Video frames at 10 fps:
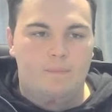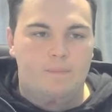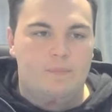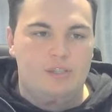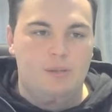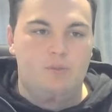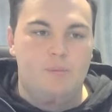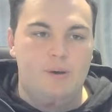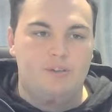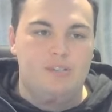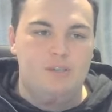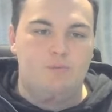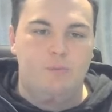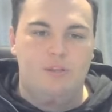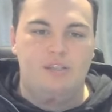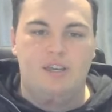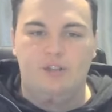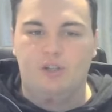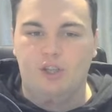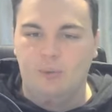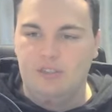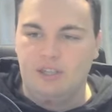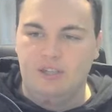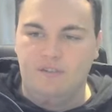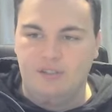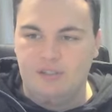Slim Trabelsi will be taking on Louis Sullivan,